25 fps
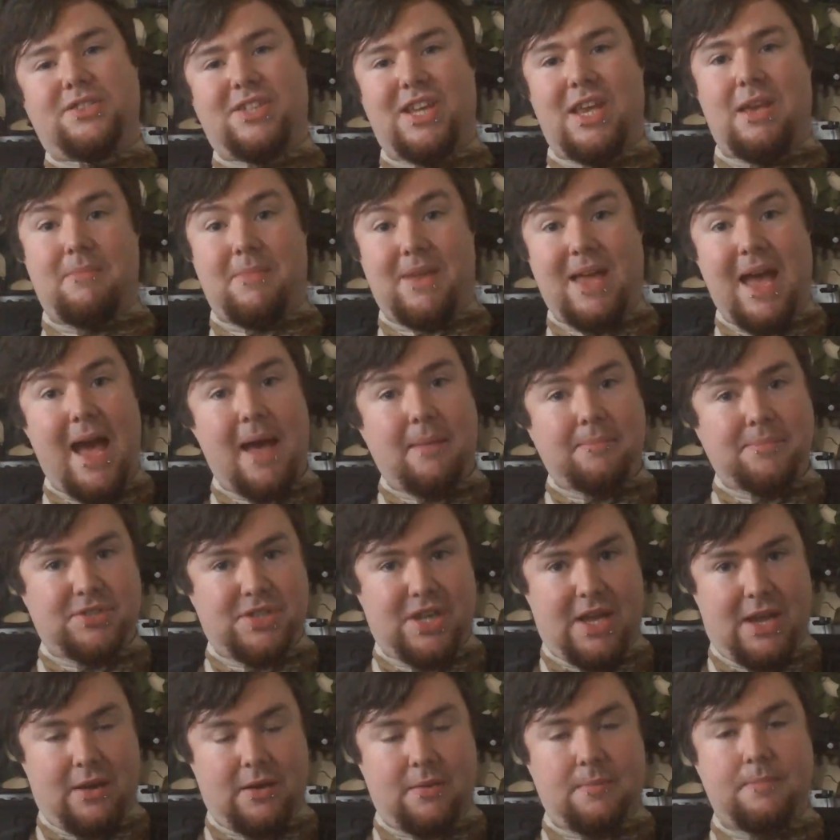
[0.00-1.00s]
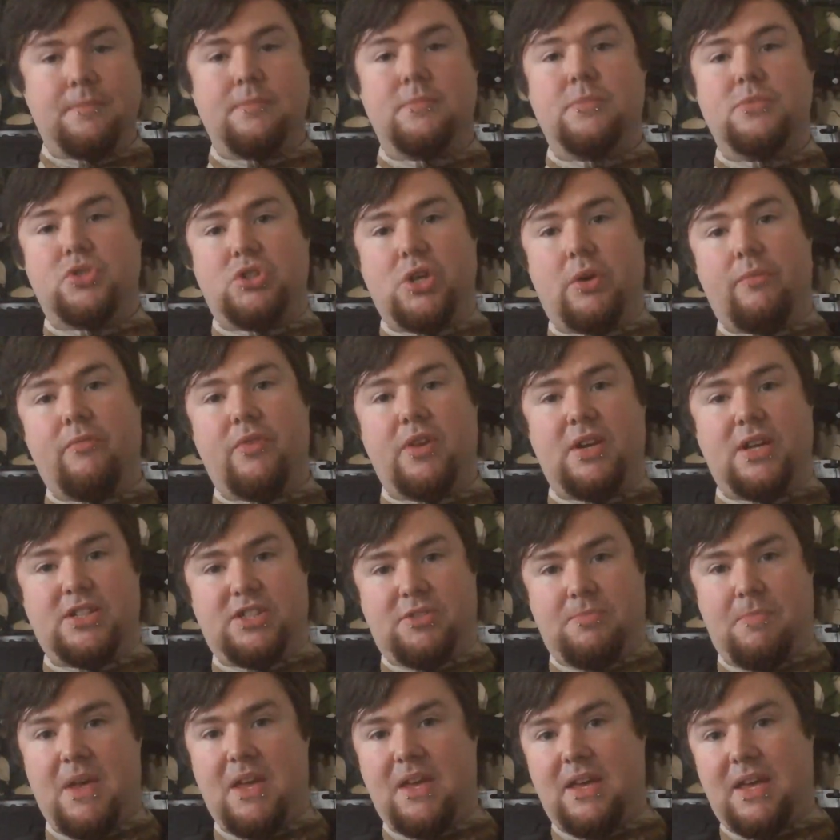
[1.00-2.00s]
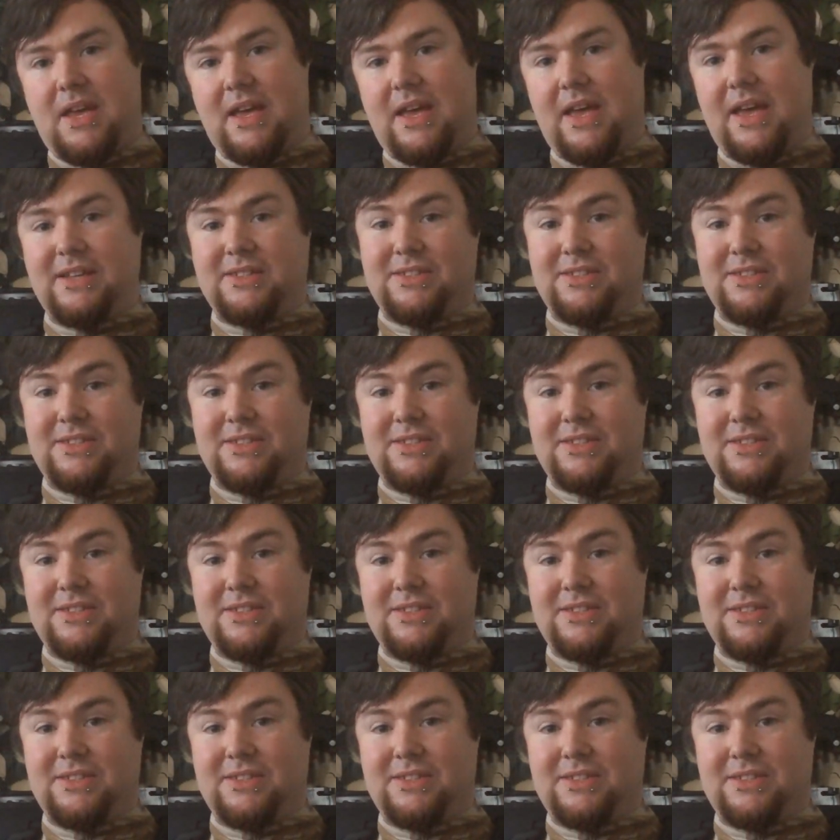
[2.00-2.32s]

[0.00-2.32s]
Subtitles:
Team captain, generally speaking,